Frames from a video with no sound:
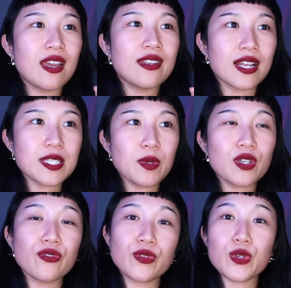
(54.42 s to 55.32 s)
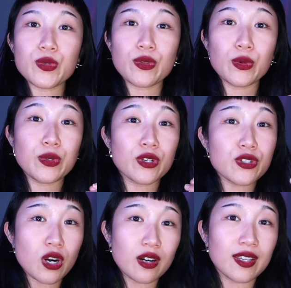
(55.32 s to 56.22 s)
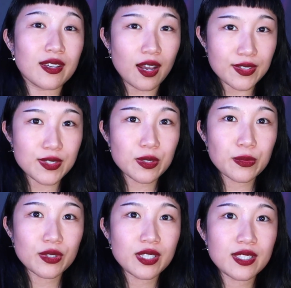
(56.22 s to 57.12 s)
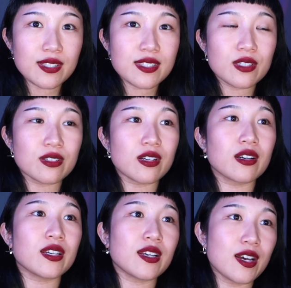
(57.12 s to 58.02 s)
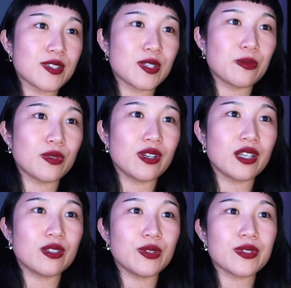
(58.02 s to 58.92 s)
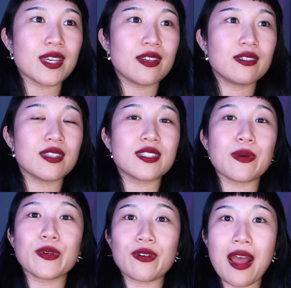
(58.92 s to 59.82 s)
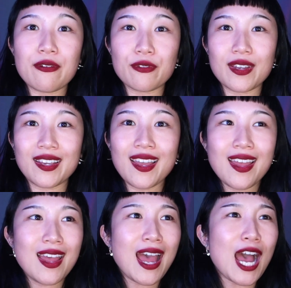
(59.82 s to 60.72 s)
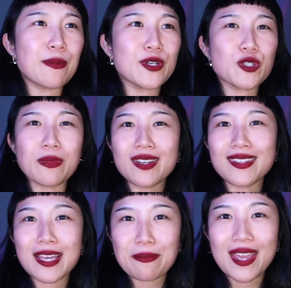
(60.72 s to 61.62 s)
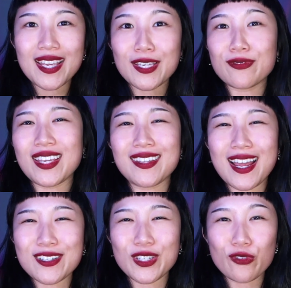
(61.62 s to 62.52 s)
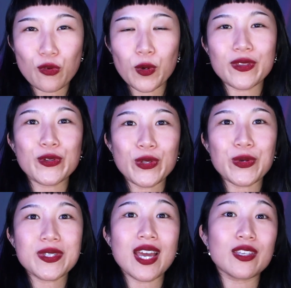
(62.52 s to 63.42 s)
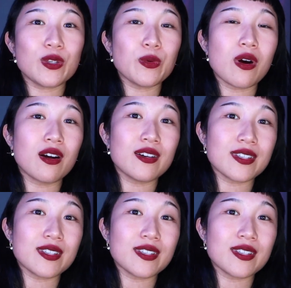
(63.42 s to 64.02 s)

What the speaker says: Not to be confused with who your target customer is. Your target customer includes like the demographic, how much money they make, if they can actually afford the clothes that you are